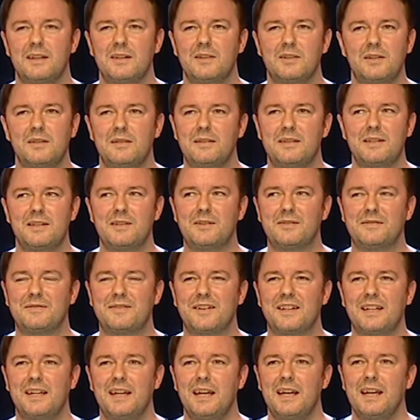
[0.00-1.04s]
She said, this is not
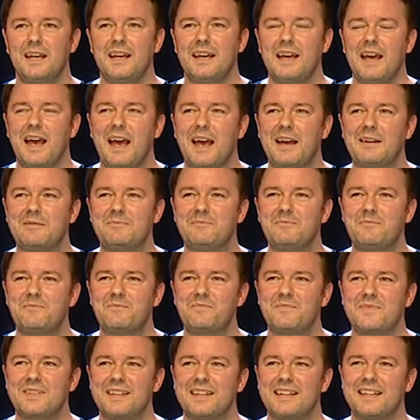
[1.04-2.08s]
funny.
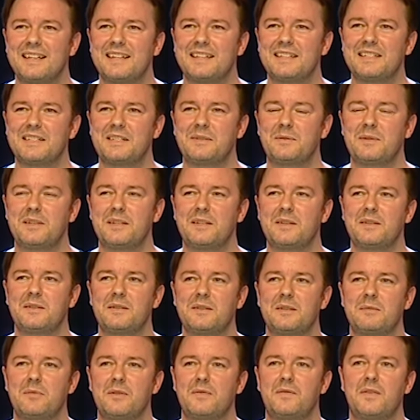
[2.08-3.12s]
She went, oh, this
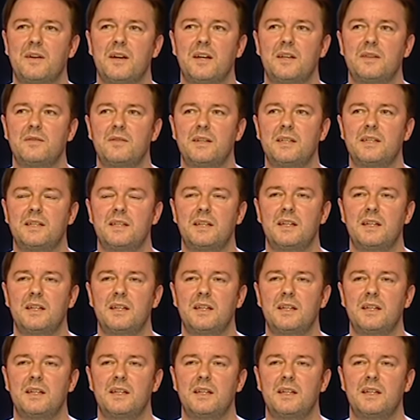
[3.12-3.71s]
is my father, he